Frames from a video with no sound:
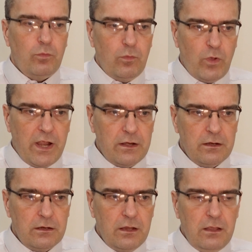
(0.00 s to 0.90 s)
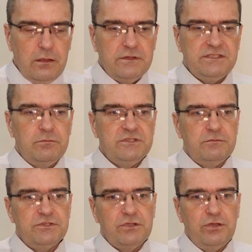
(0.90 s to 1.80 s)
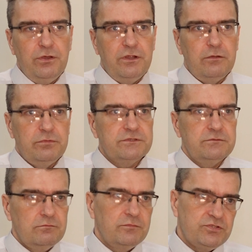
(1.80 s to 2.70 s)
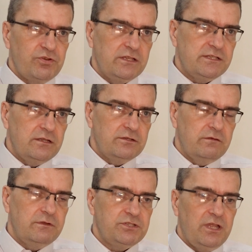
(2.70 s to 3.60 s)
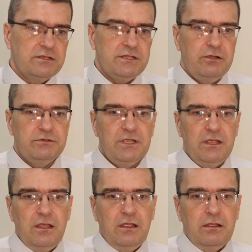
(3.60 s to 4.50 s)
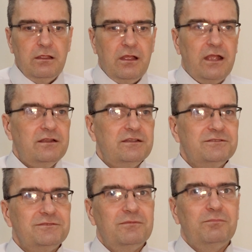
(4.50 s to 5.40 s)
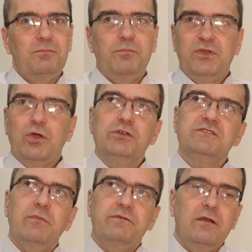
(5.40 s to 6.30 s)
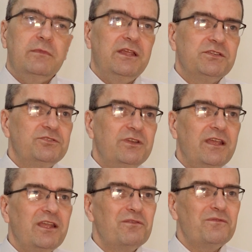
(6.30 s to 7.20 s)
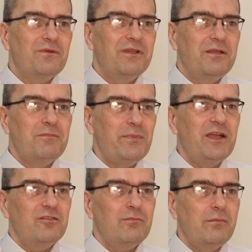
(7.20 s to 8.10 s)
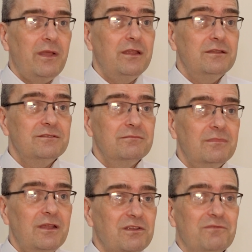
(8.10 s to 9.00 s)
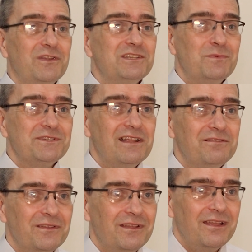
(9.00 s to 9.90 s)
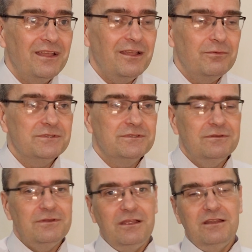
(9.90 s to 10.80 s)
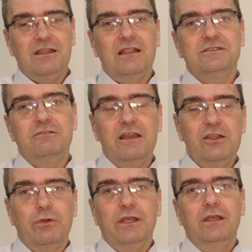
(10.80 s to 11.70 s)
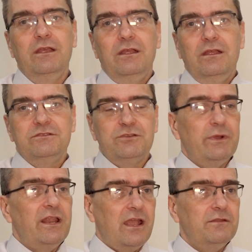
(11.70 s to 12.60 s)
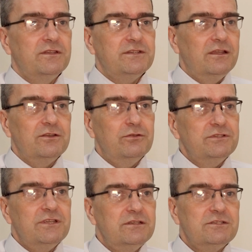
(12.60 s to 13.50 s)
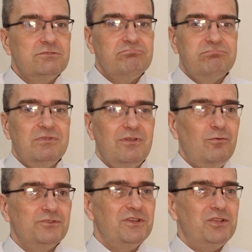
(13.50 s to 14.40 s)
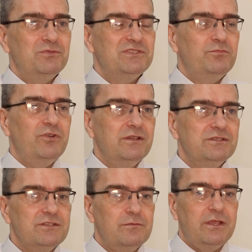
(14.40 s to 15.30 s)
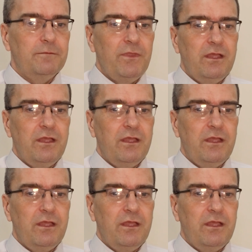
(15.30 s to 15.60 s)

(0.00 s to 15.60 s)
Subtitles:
when the symptoms occurred, I was straight in to have it checked out. And because of my family history, I kind of, in the back of my mind, I'd convinced myself I had a cancer anyway. So when I had the diagnosis, it wasn't a huge surprise to me.